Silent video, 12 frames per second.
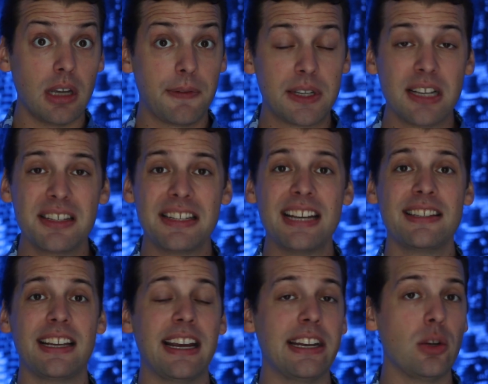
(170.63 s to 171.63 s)
If it doesn't taste
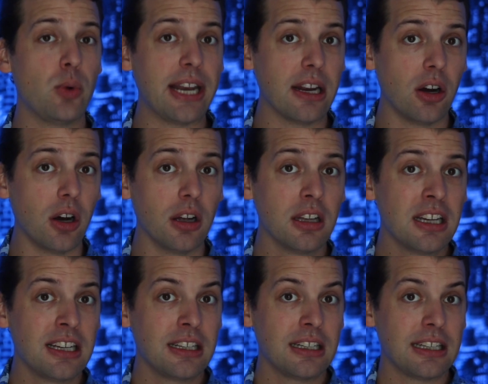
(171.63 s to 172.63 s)
like any weed at all,
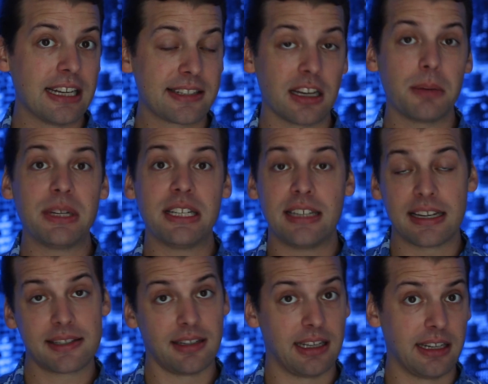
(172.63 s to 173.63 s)
it's gonna be
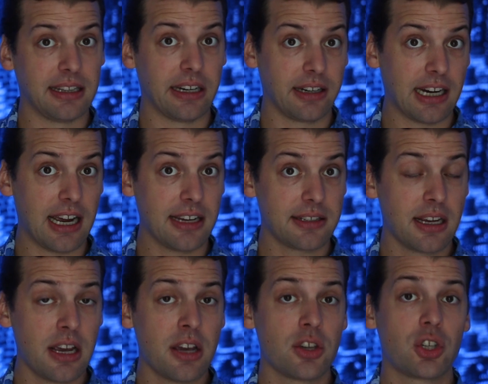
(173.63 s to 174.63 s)
distillate in there, guys.
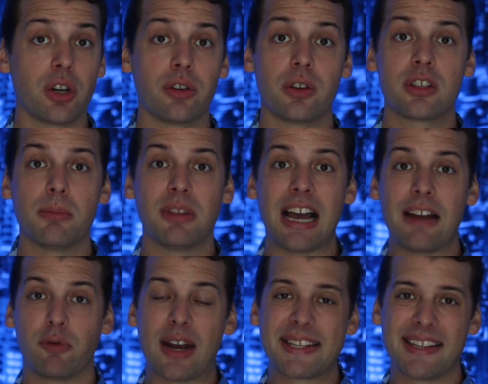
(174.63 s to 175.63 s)
Sure, there's some
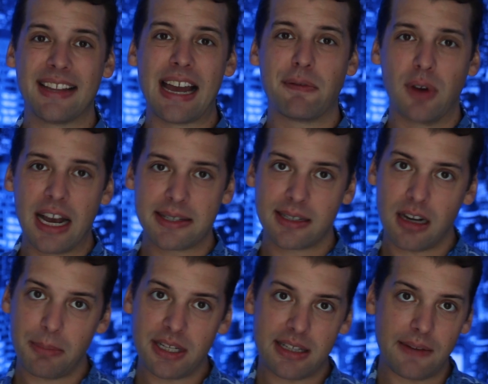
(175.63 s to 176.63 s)
live rosin
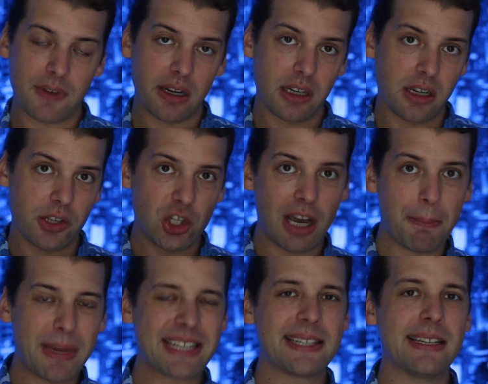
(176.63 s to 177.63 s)
gummies. They've done a good job
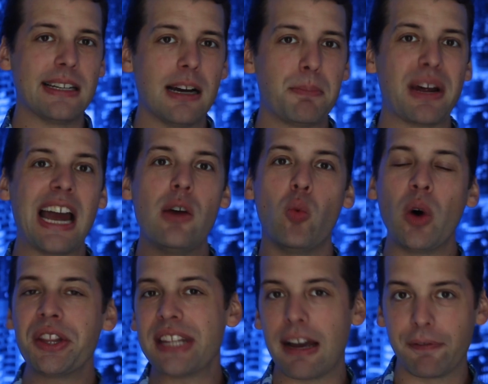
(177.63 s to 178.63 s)
mixing it up, but I
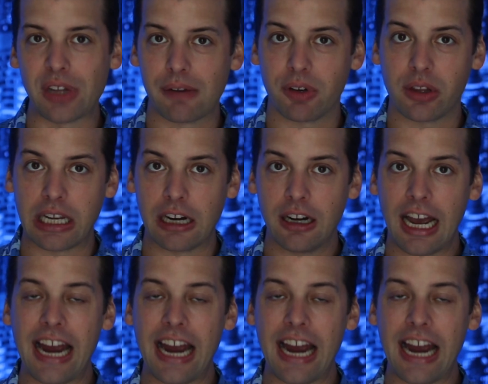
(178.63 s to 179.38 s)
want that flavor there.